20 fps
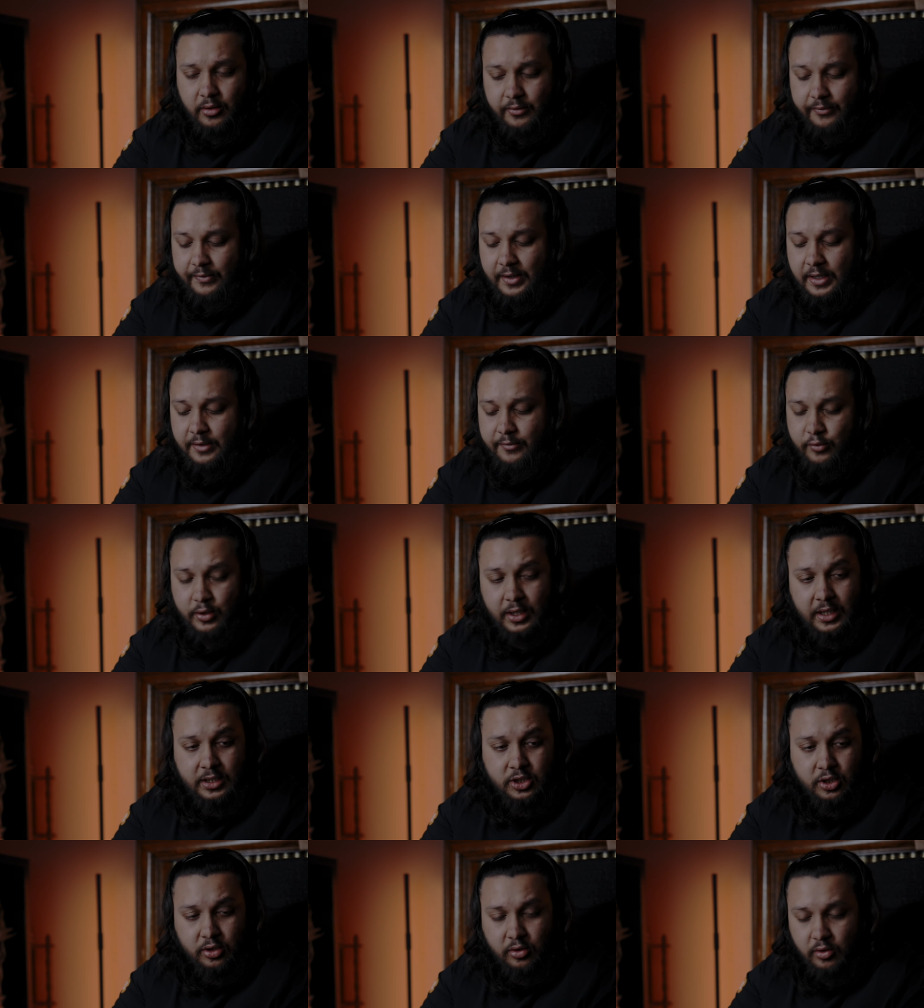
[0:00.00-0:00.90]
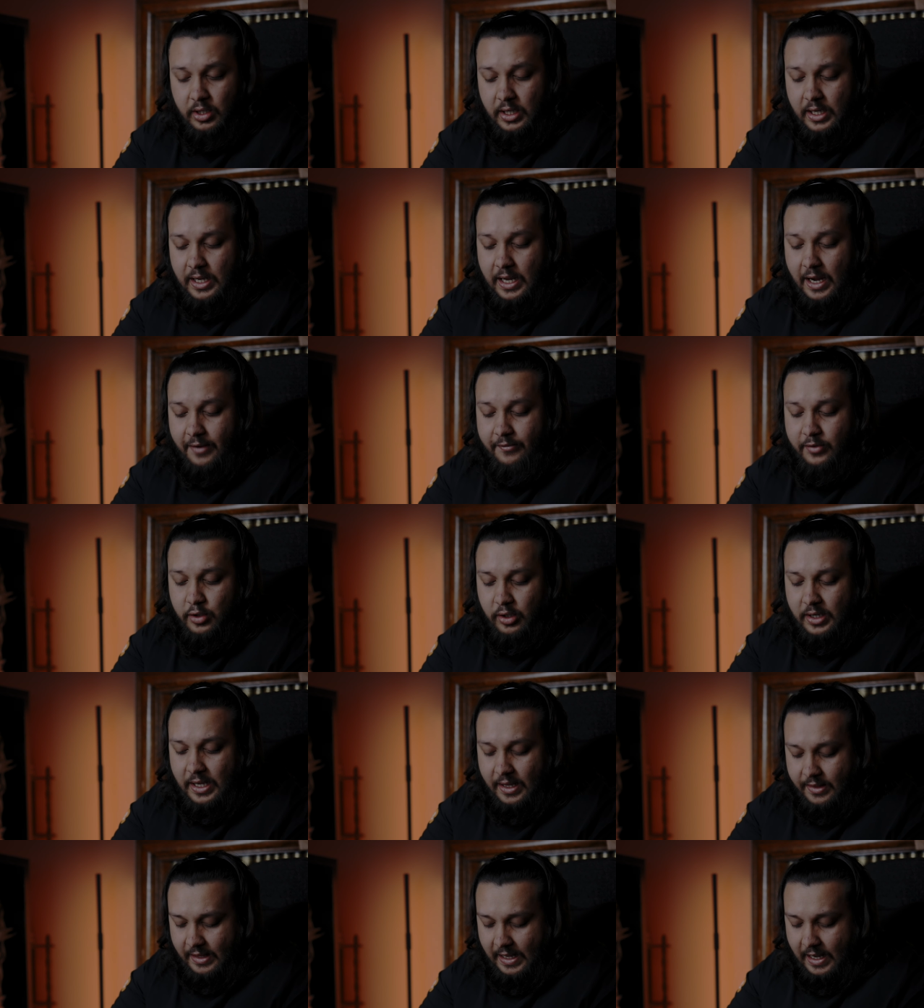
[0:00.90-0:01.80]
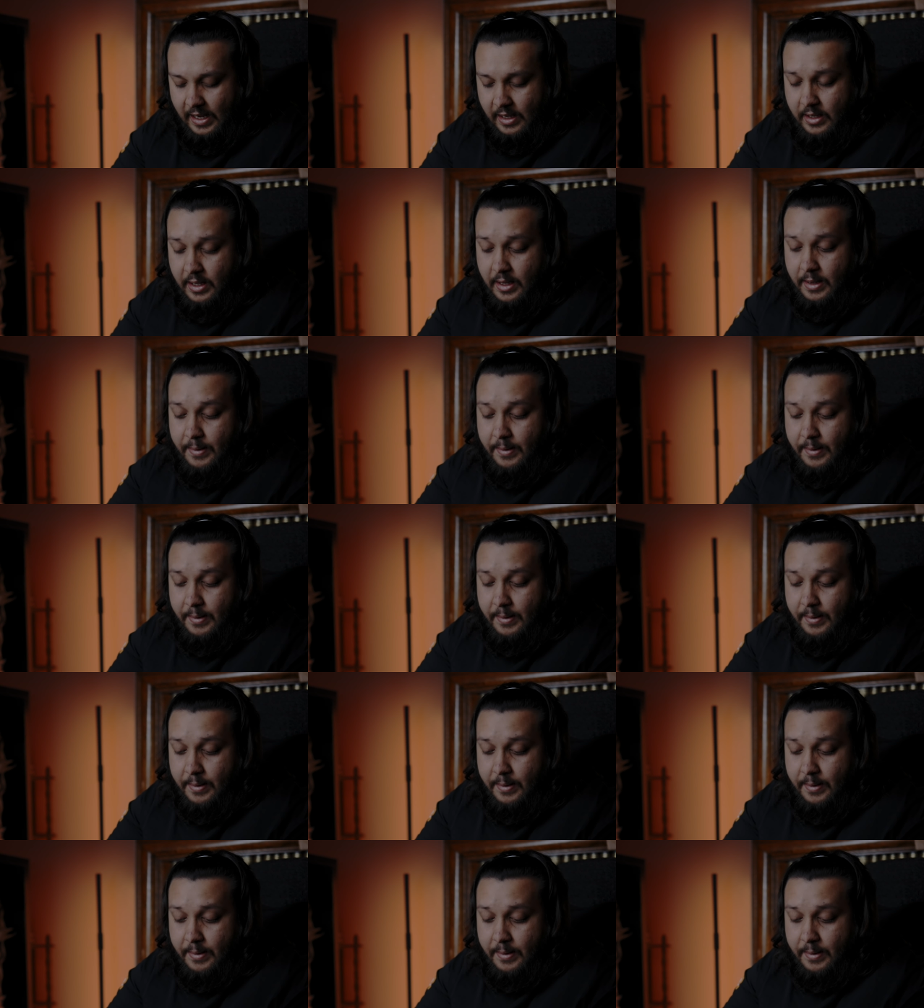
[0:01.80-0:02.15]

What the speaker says: feel free to have a look at that.